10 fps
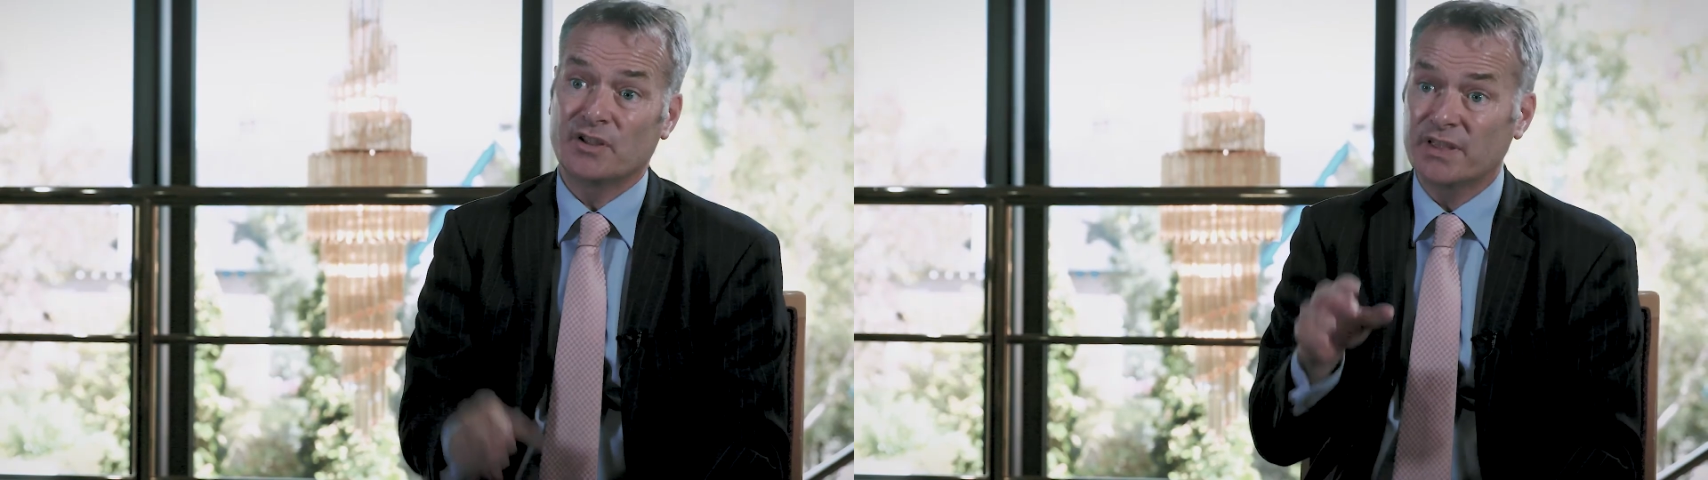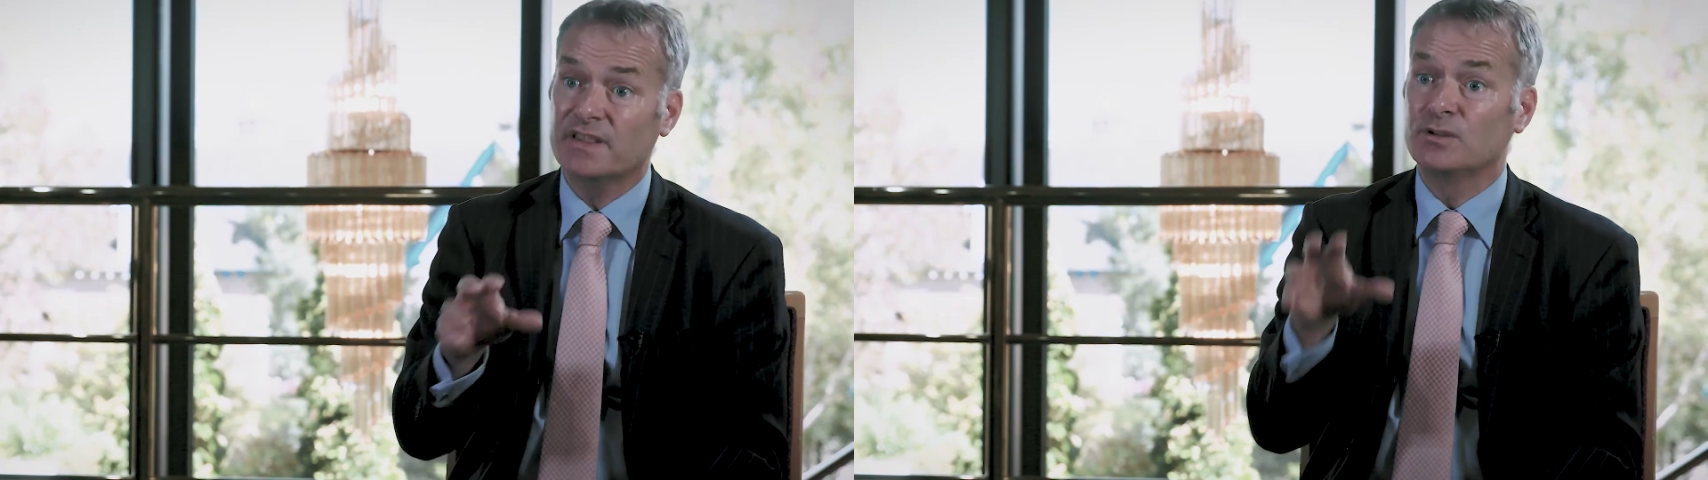I
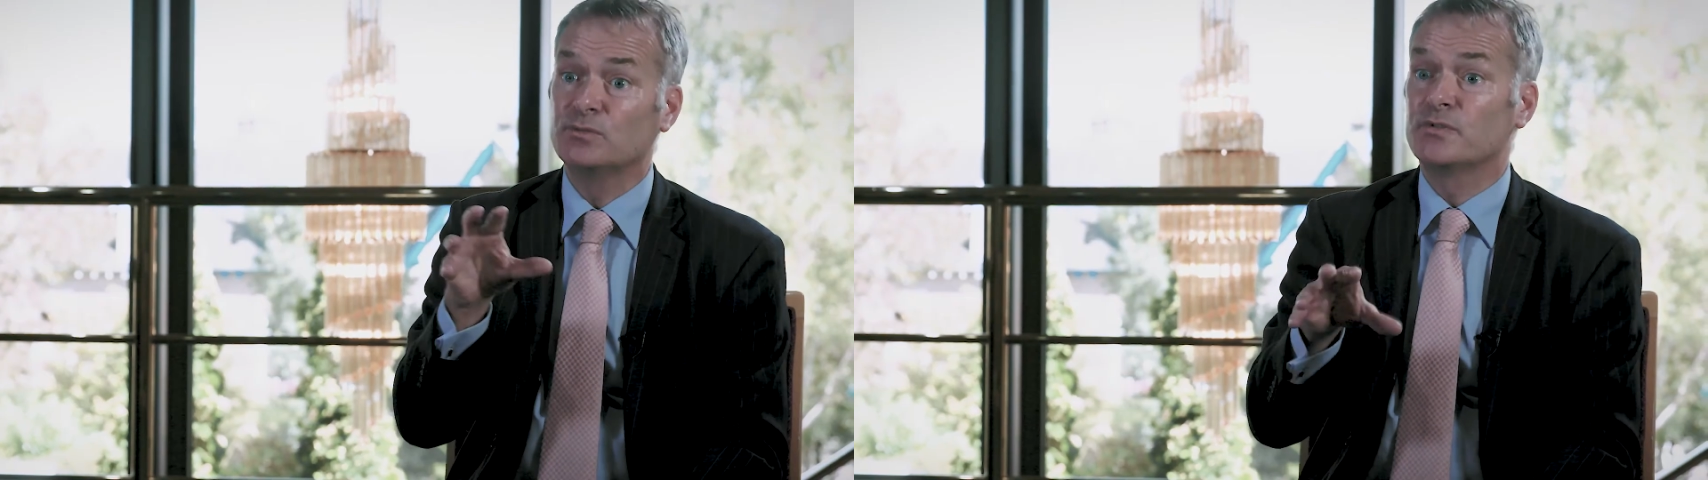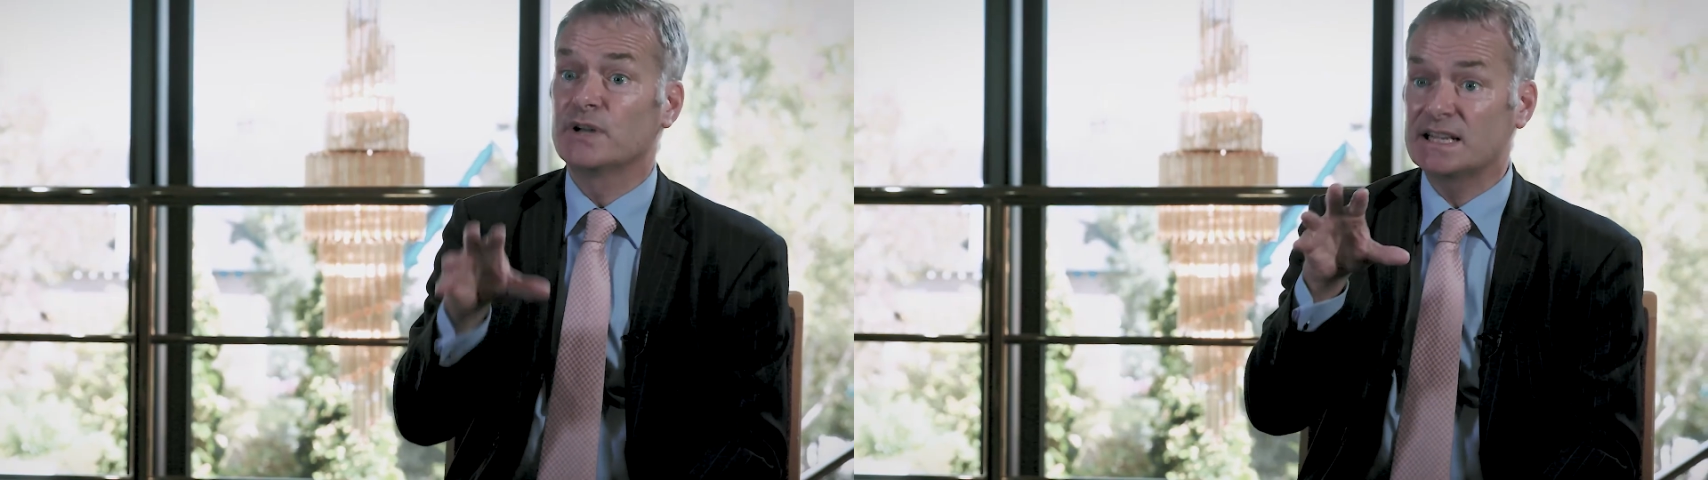think
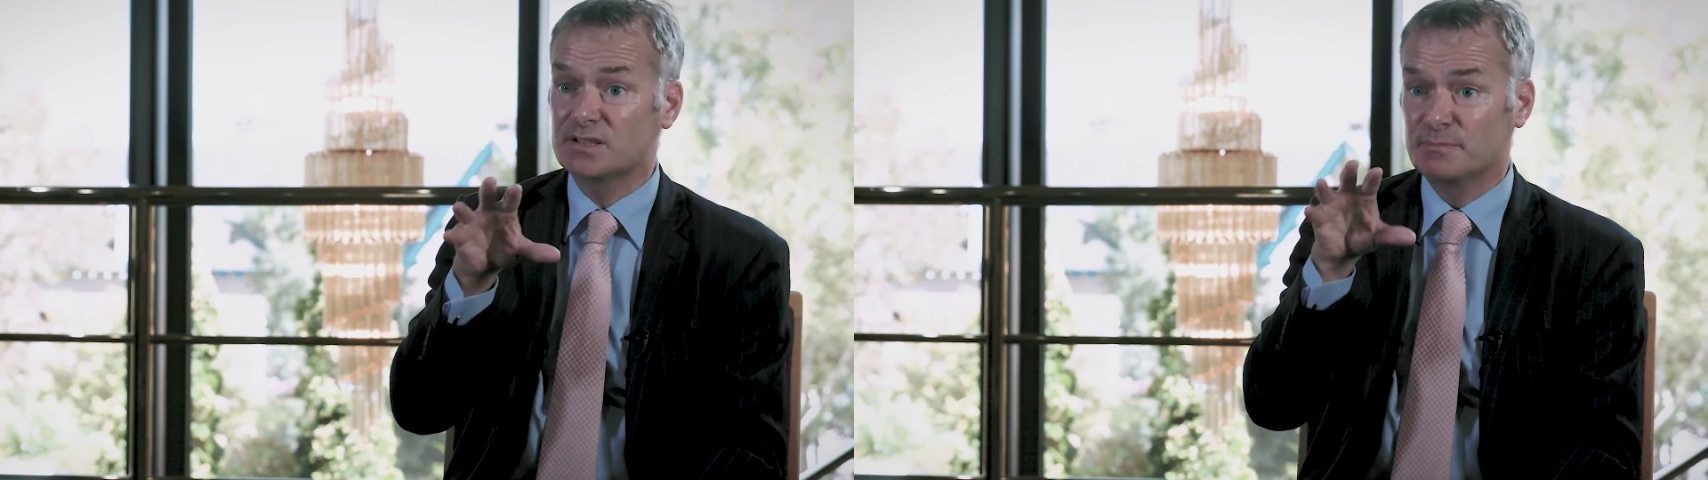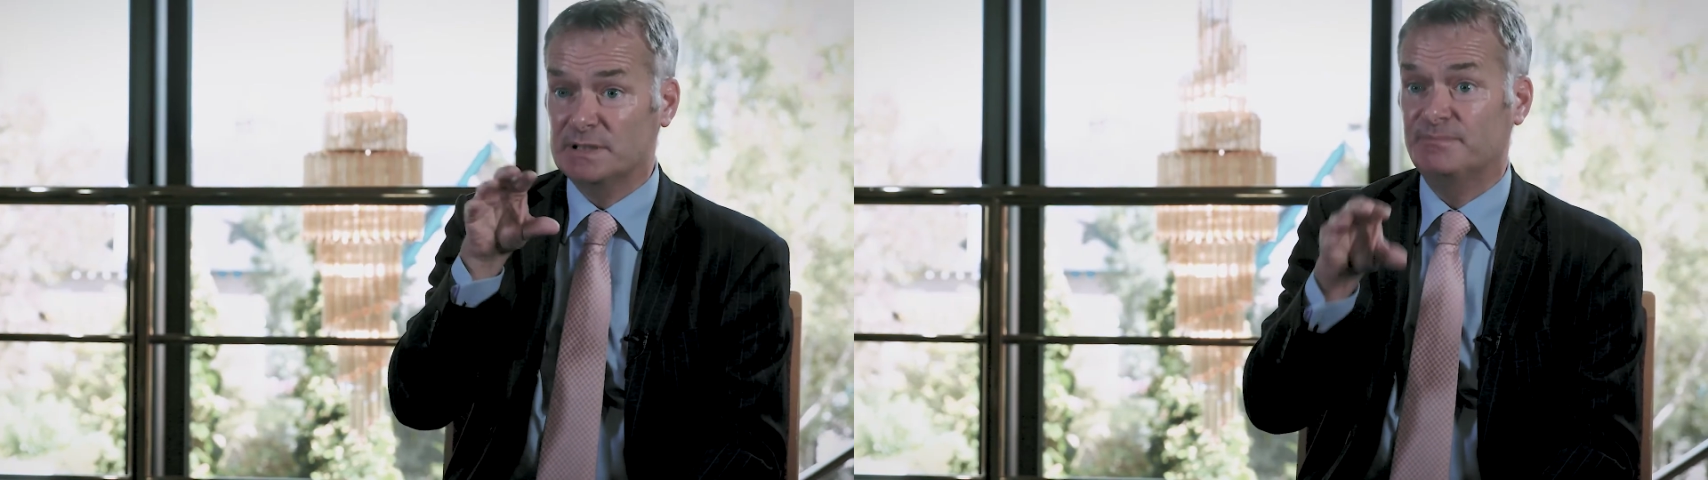that's
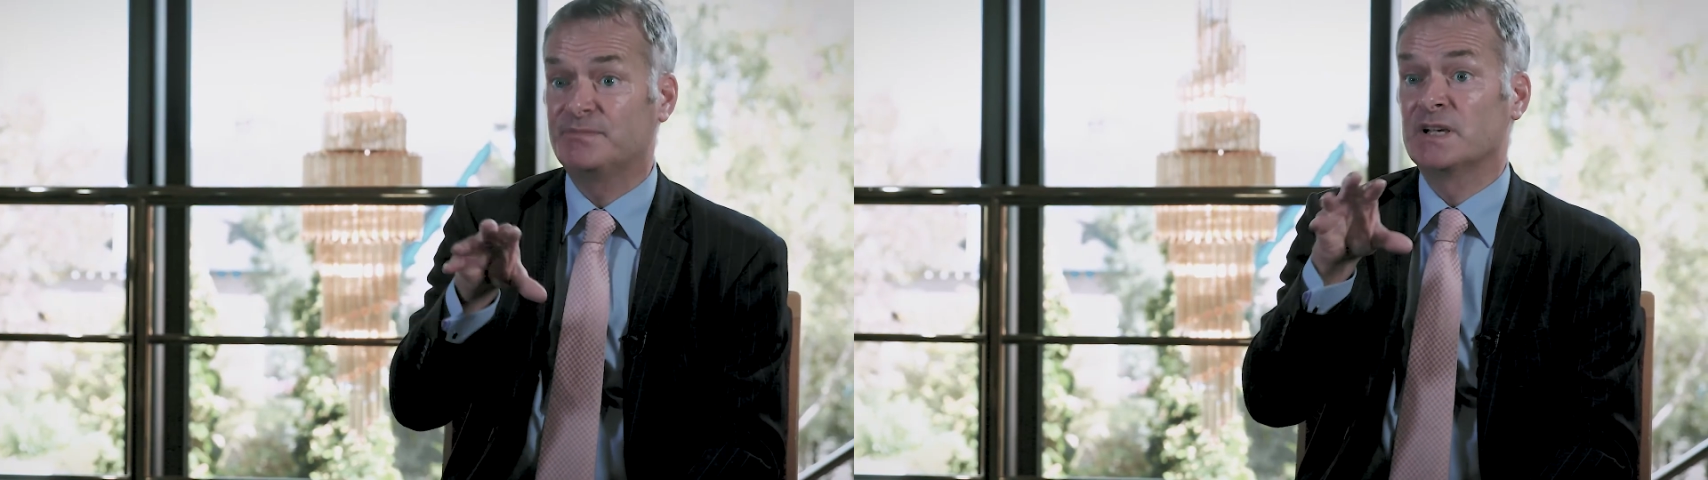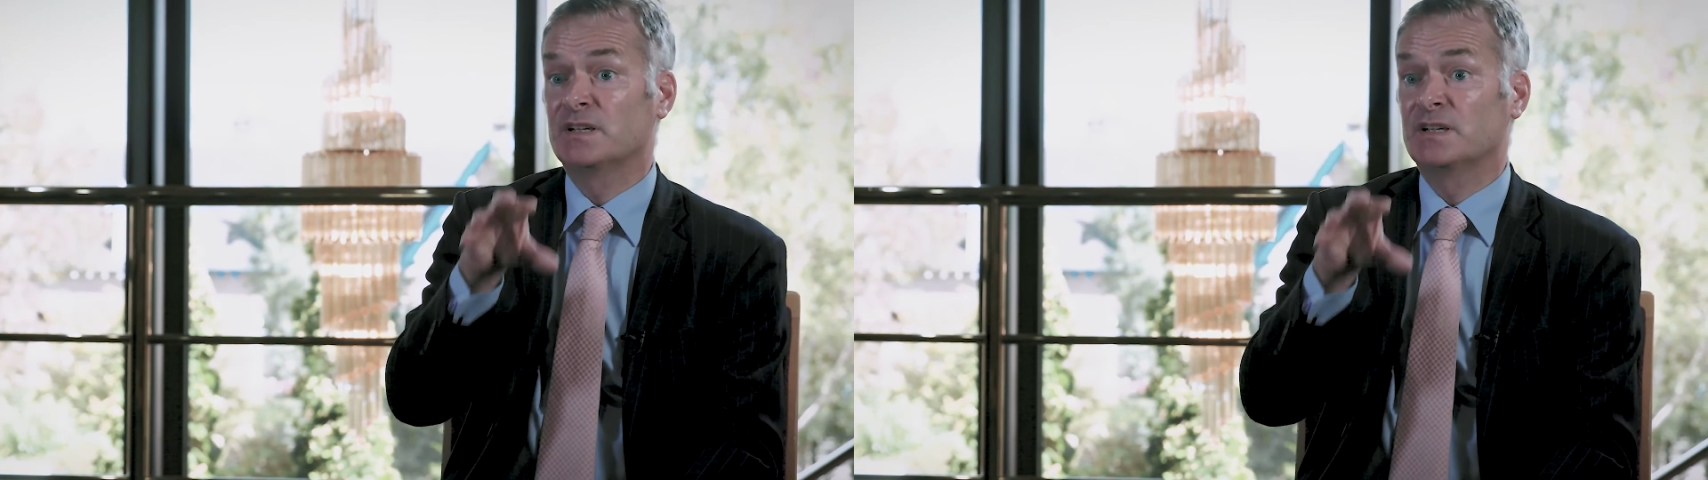been,